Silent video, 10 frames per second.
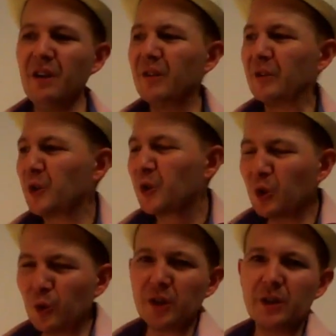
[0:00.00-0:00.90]
You have to
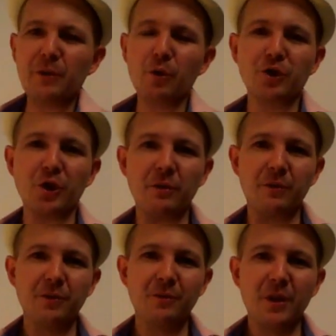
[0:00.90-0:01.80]
do the difficult stuff.
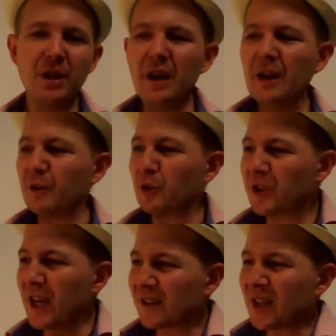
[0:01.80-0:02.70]
You have to
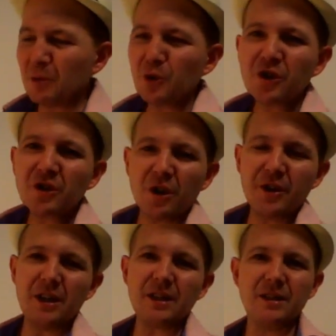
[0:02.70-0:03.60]
take time to
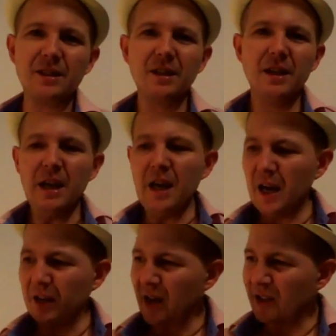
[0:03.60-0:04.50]
study it,
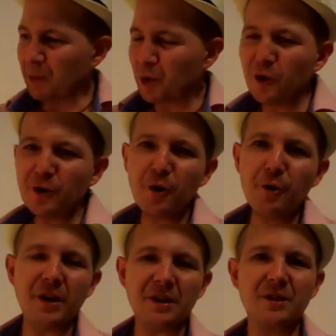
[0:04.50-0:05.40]
and take time to
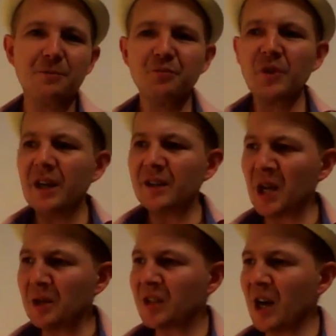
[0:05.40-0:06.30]
learn it, and
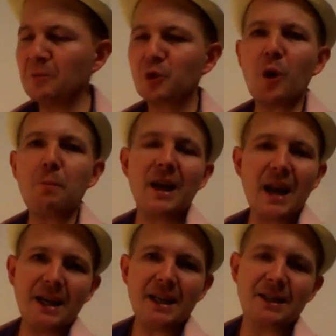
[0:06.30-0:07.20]
take time to
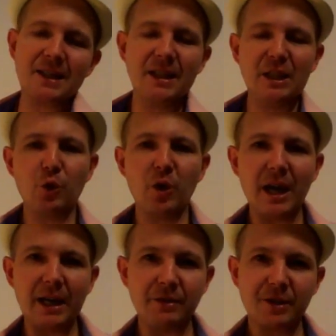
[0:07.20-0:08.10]
apply it into our
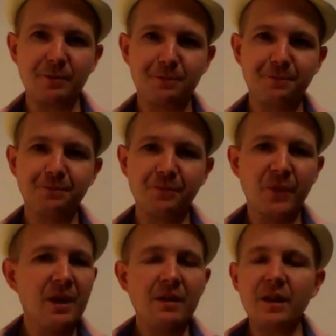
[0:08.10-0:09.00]
lives.
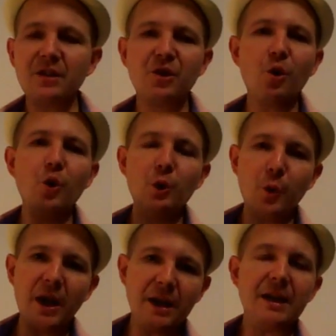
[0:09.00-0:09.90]
That is the only
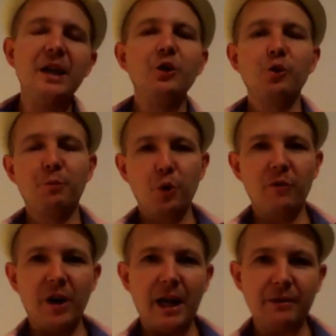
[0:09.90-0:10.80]
way to improve
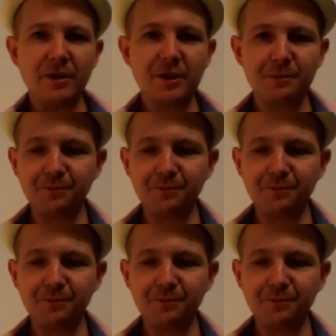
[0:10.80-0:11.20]
our lives.